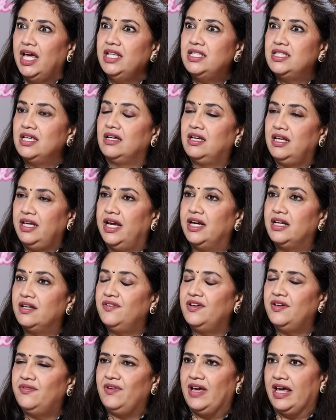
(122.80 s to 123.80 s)
it's a
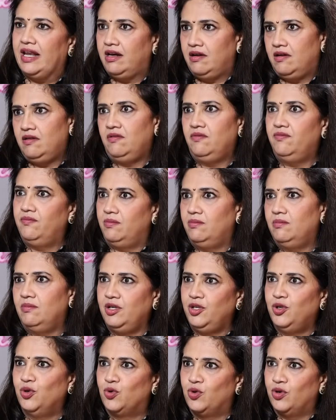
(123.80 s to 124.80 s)
creative where
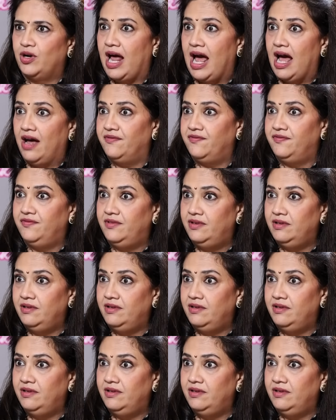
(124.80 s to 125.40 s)
you could have